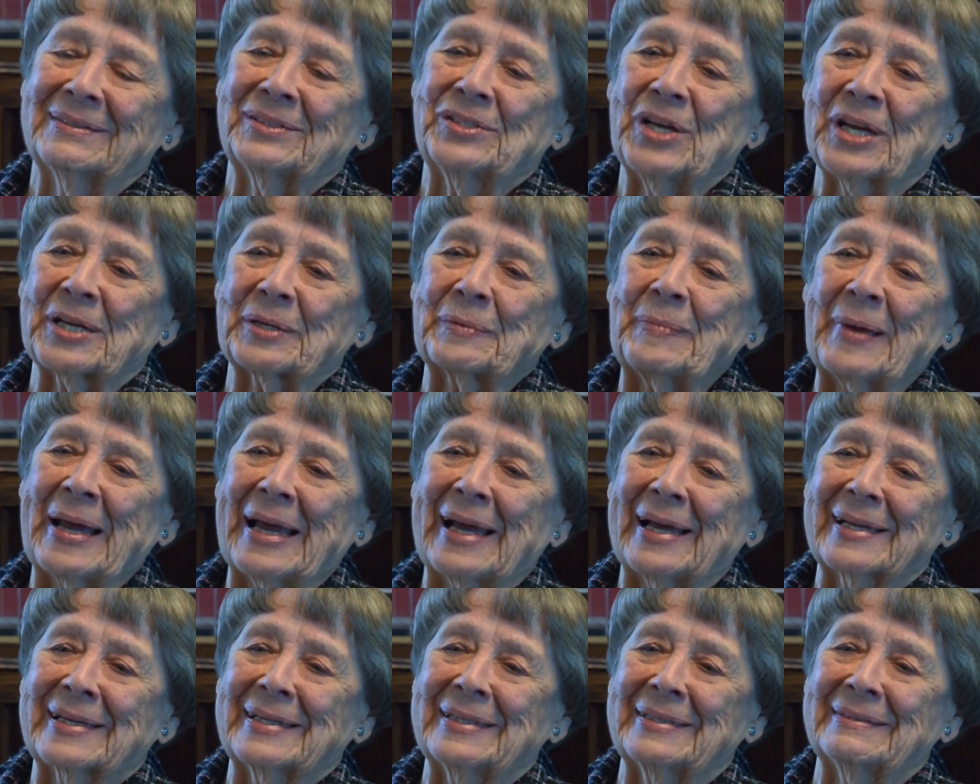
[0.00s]
checked
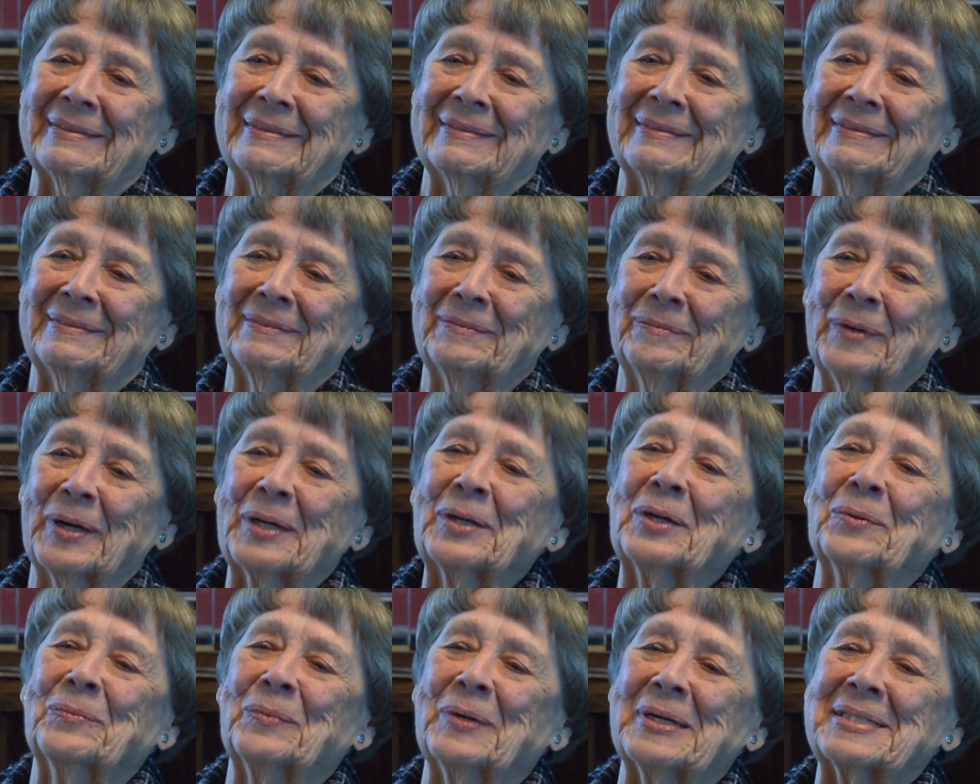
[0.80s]
back and
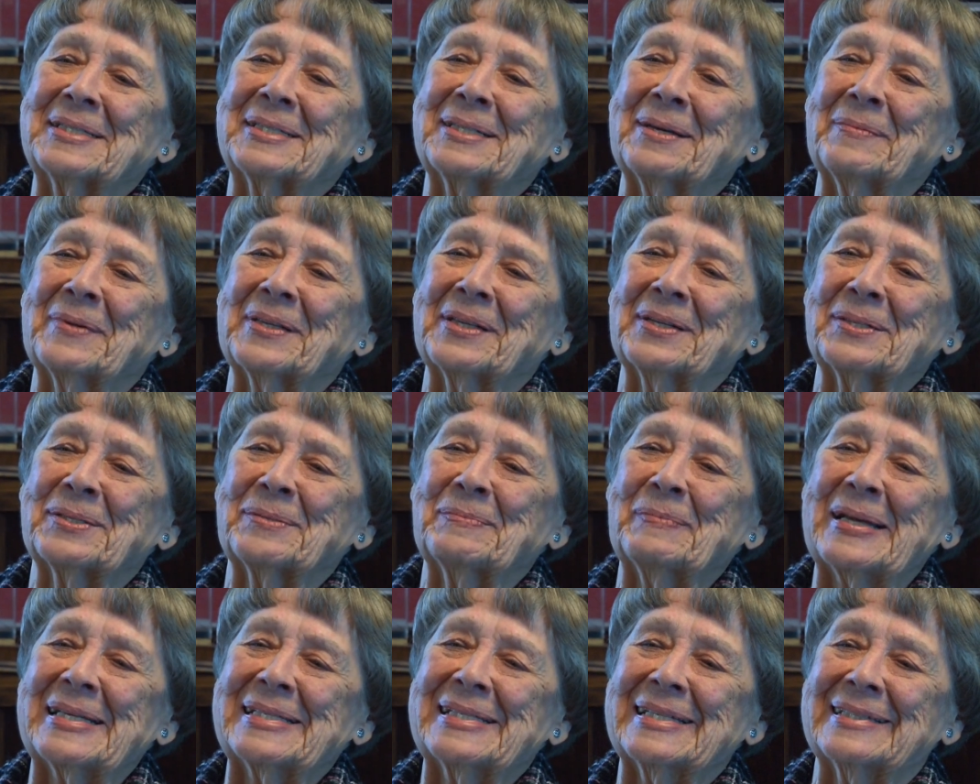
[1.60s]
wondered what some of
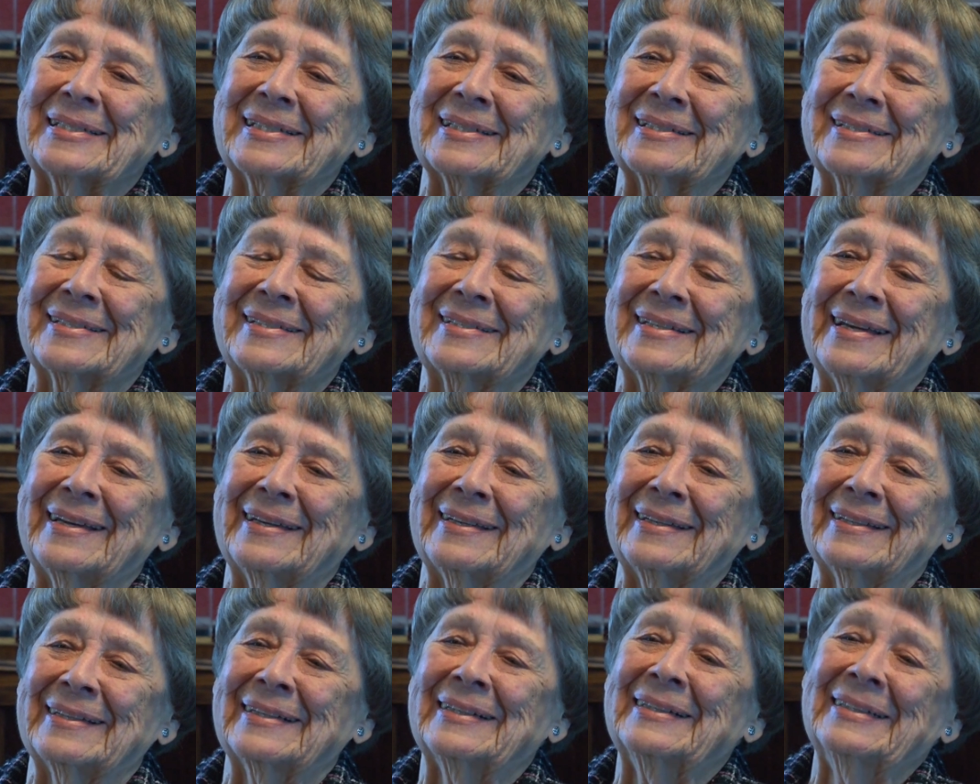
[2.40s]
those messages
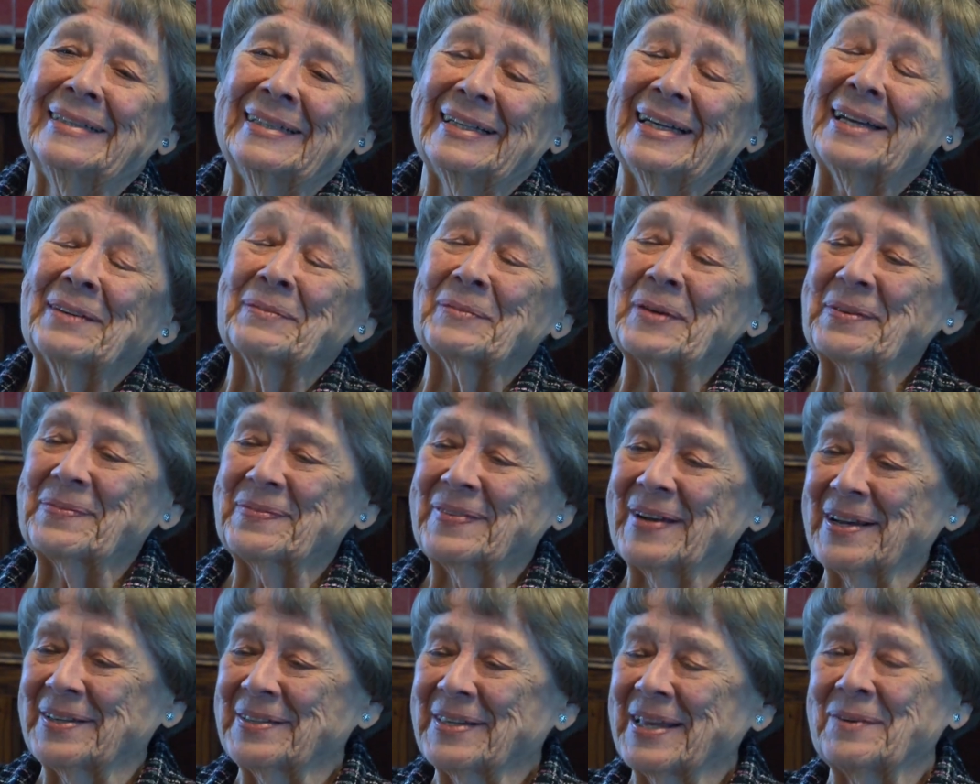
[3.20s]
said, and we
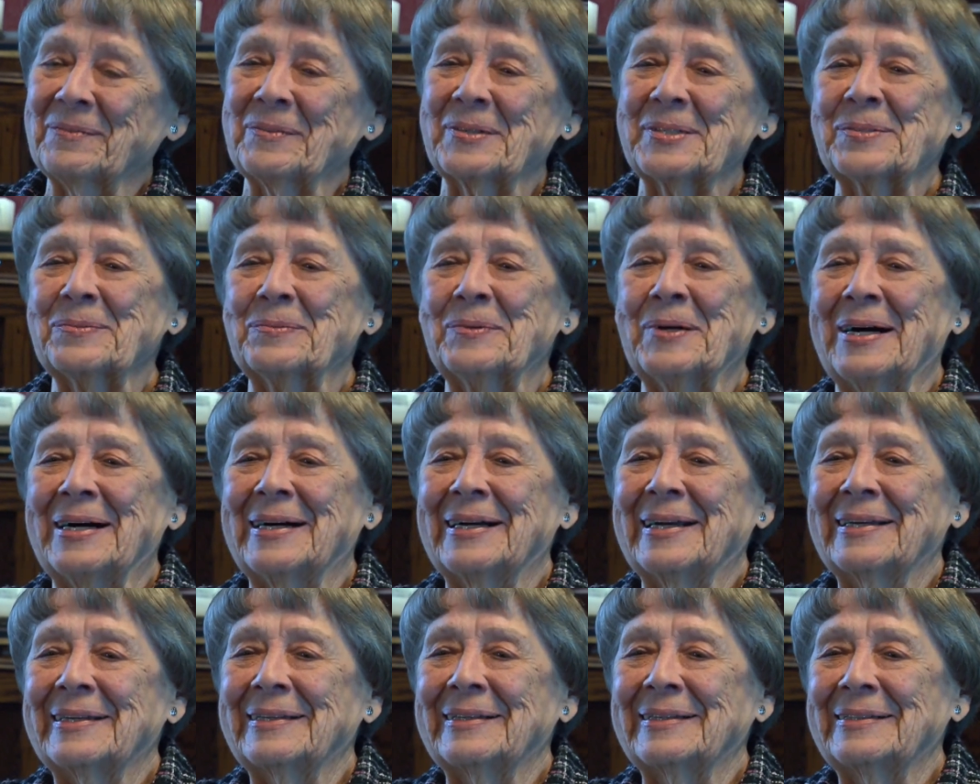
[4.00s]
found that was
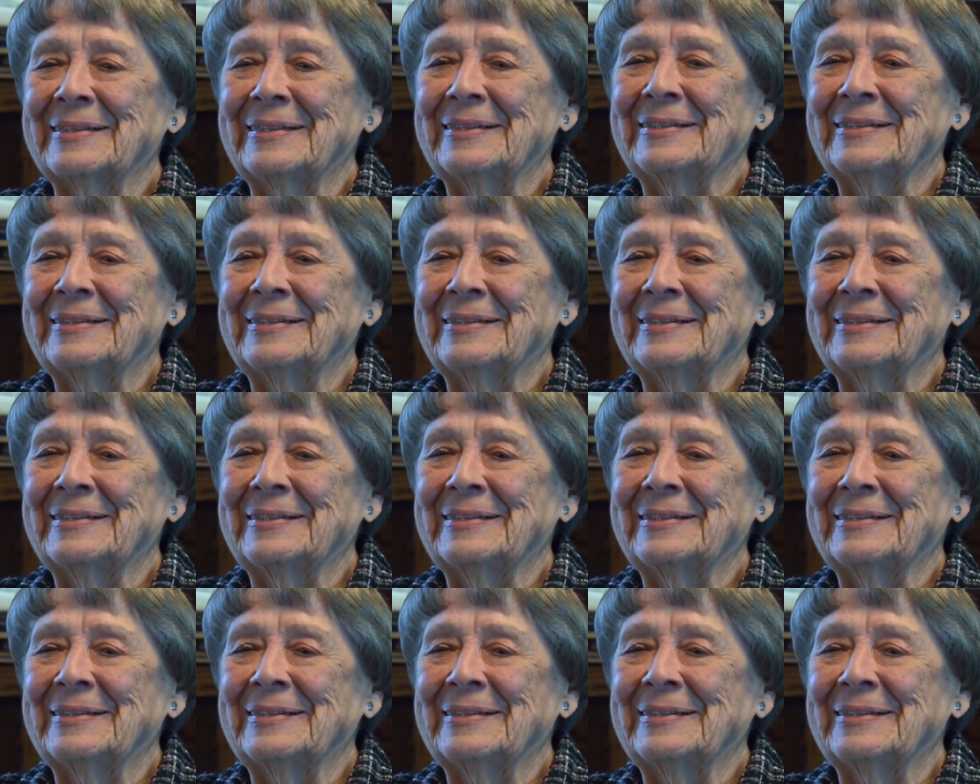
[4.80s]
why.